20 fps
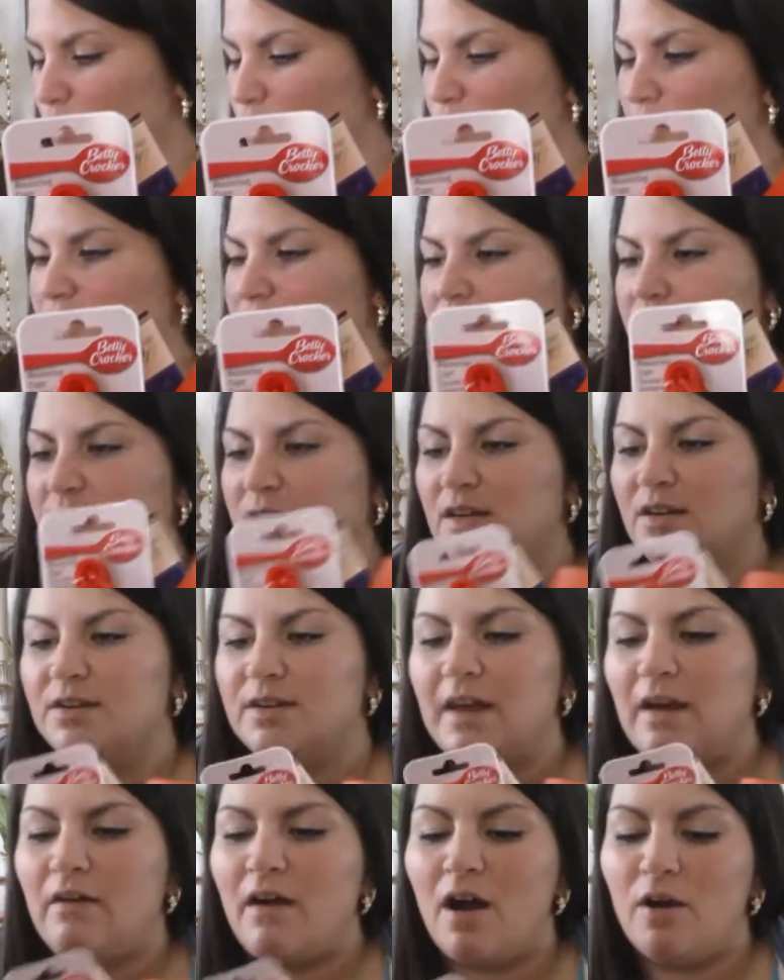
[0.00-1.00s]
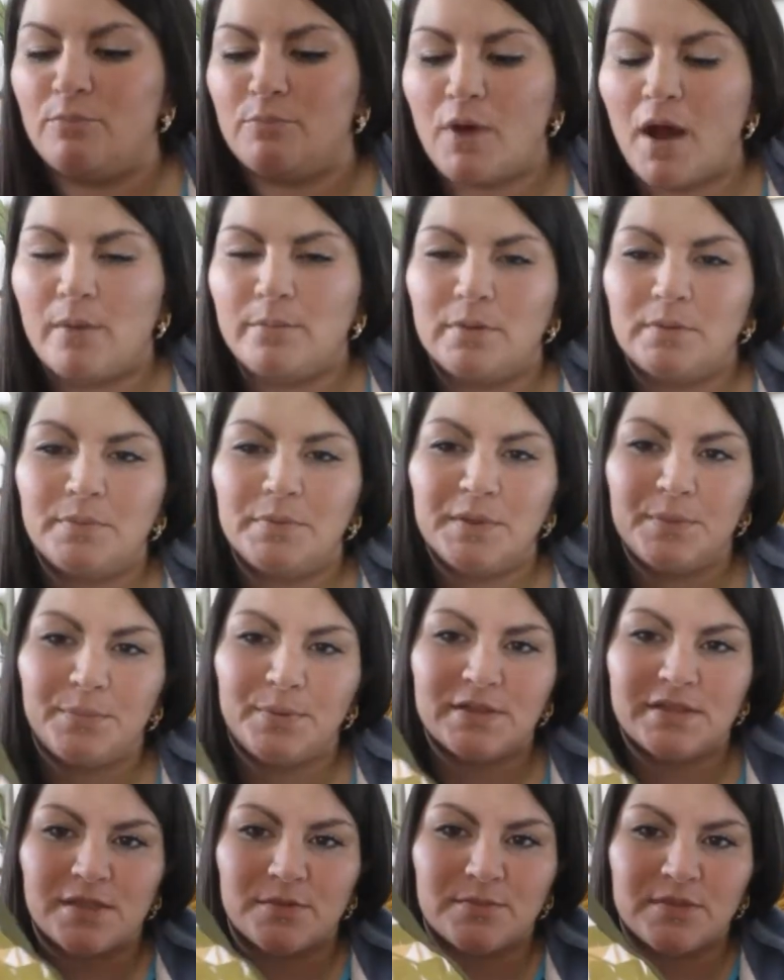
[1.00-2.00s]
one here. Now, I'll probably
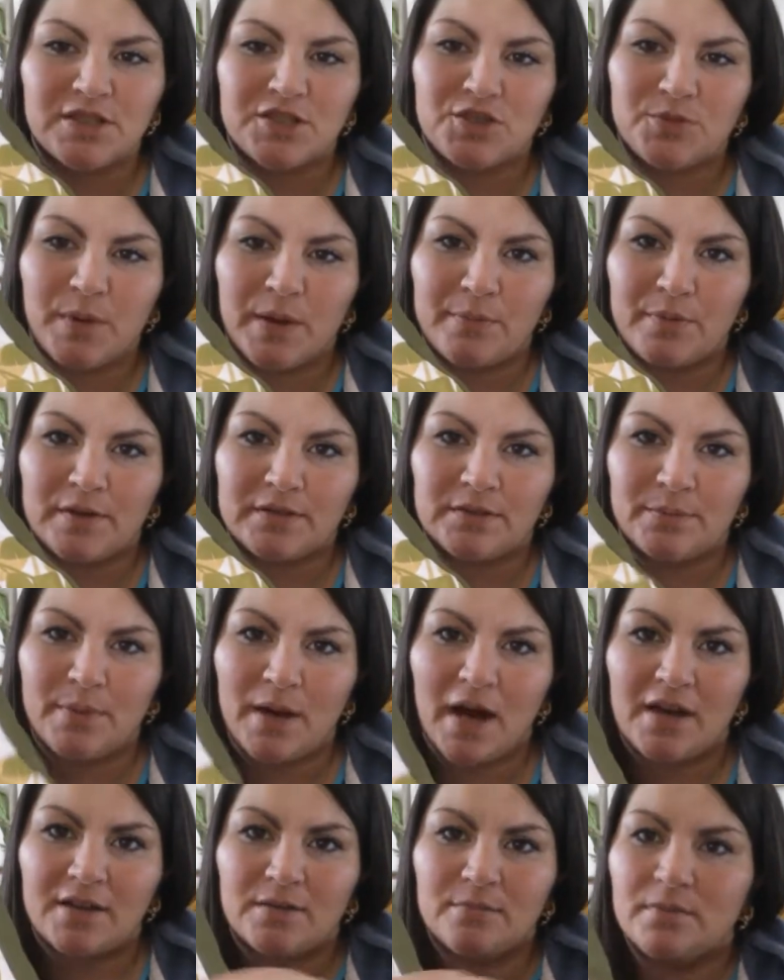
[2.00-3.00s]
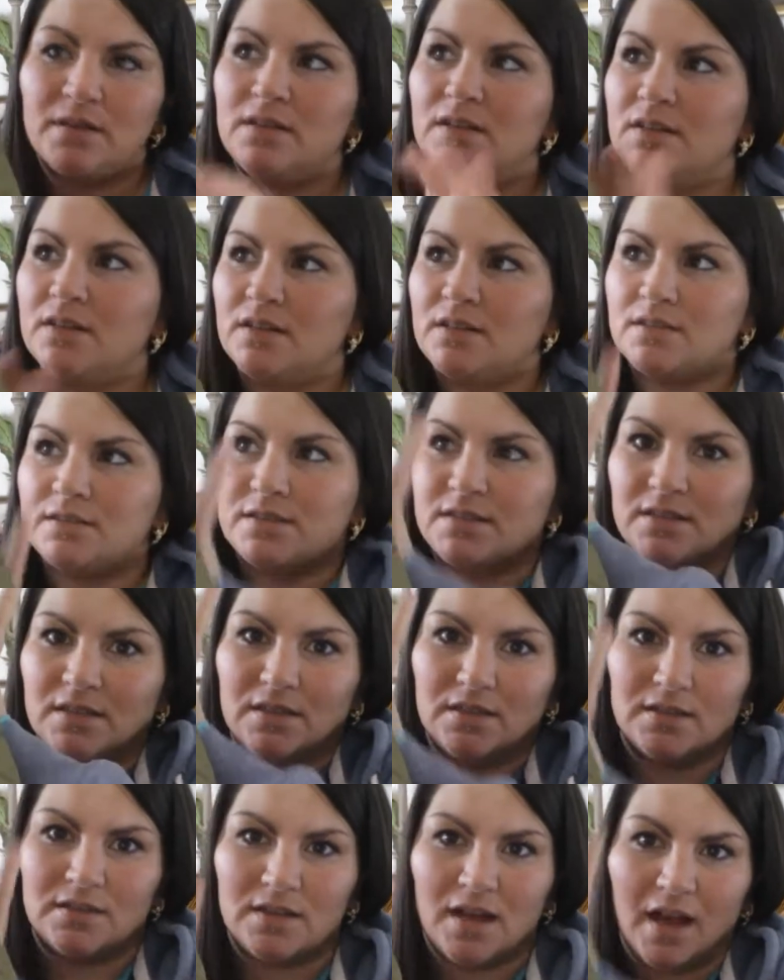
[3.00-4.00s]
put some tissue paper at the bottom
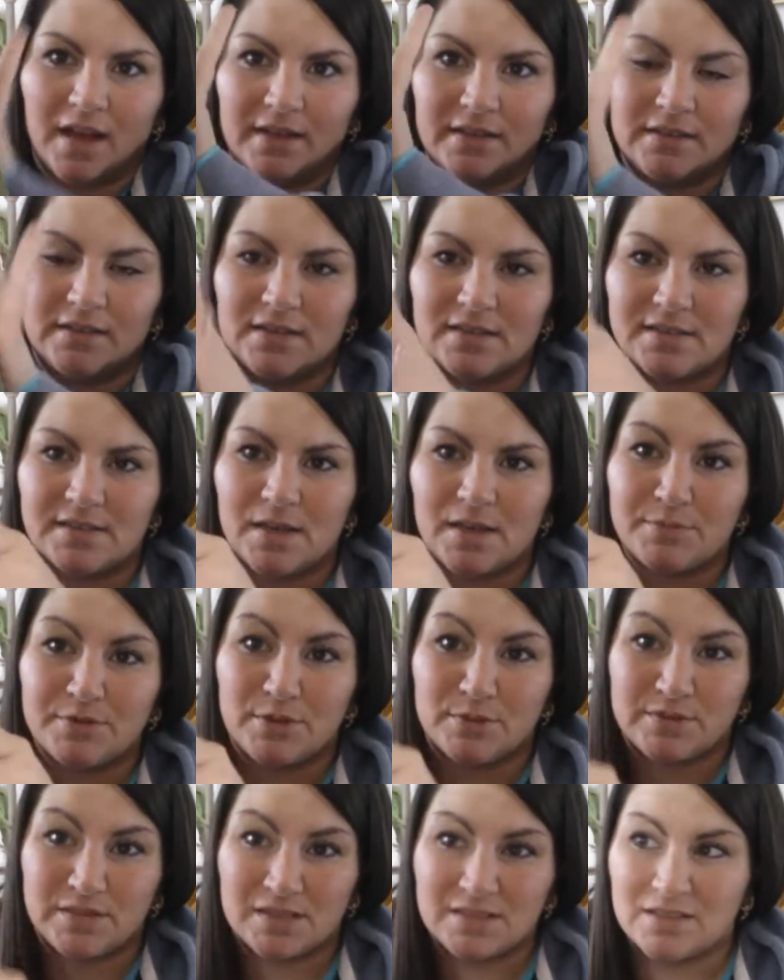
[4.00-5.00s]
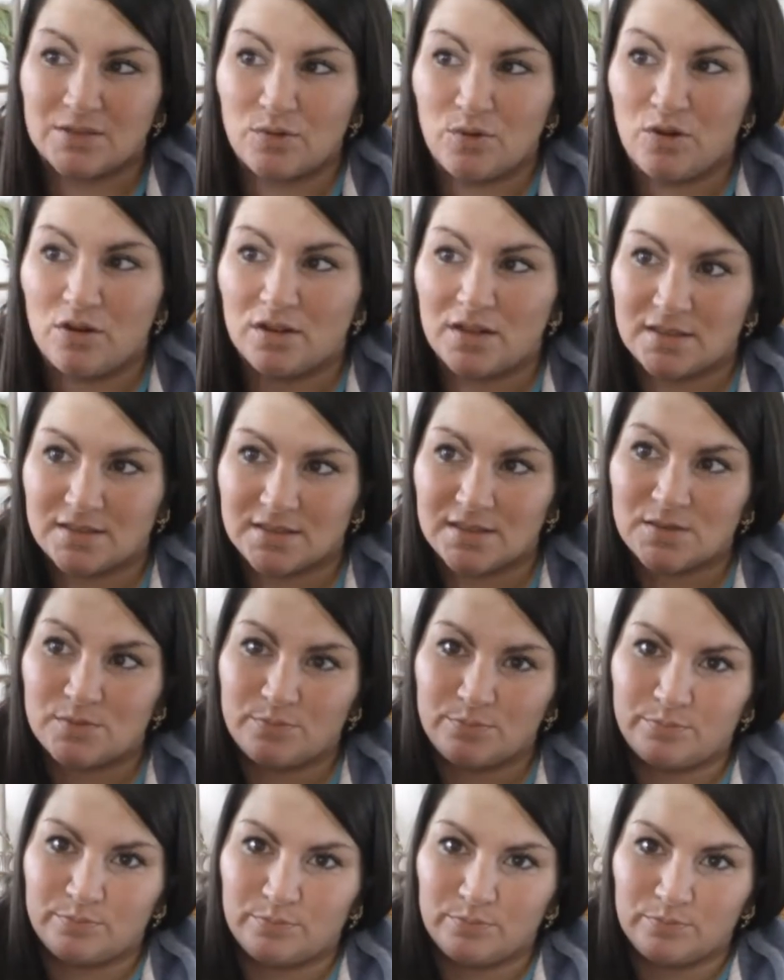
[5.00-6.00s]
to heighten this up so it doesn't all, because this
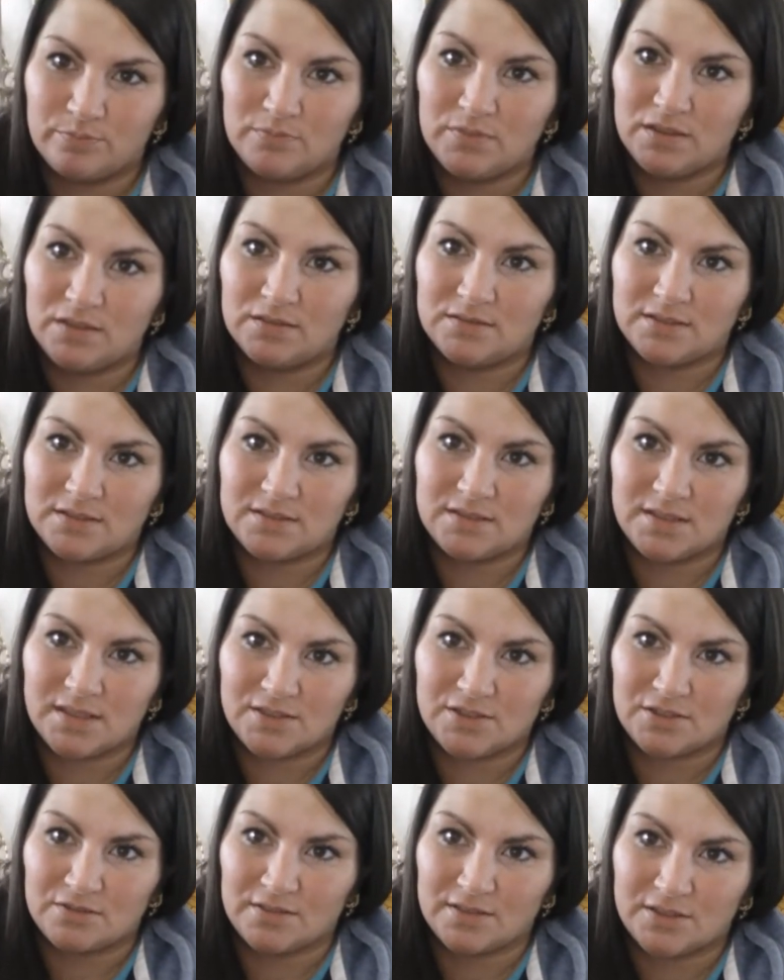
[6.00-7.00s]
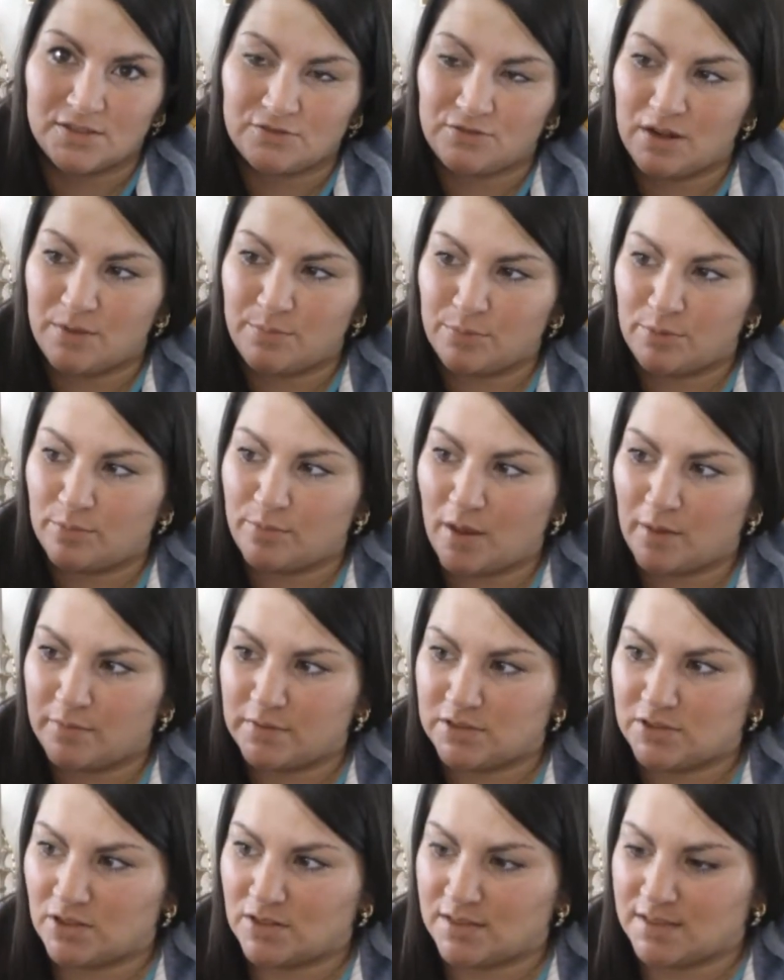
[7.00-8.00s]
scissor and scraper will probably
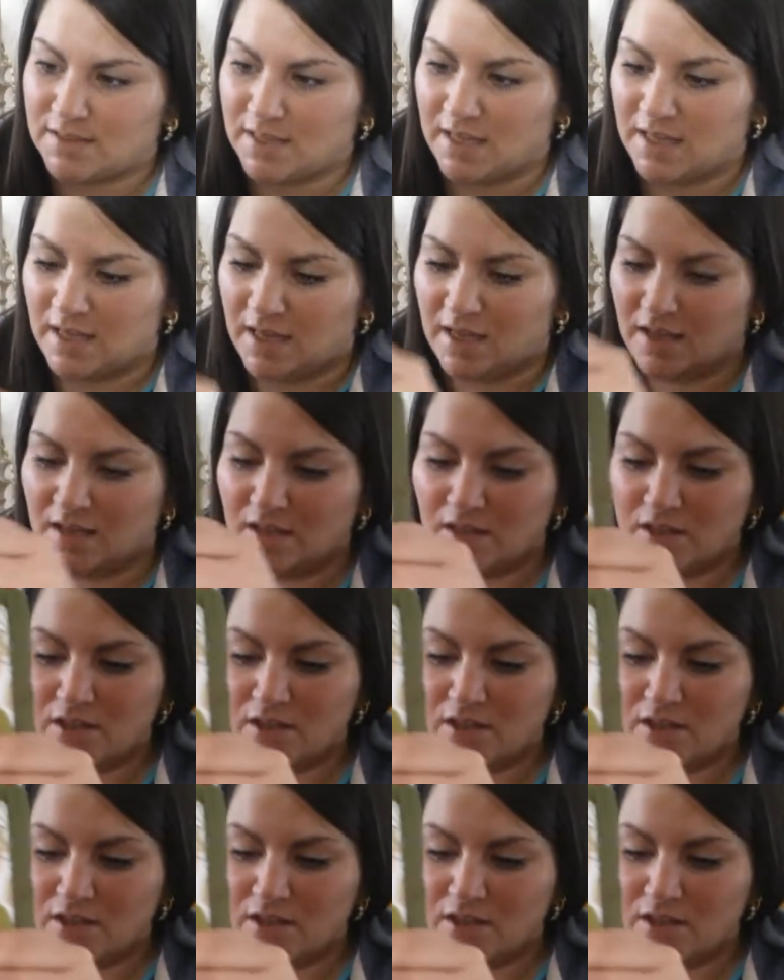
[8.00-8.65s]
start sinking.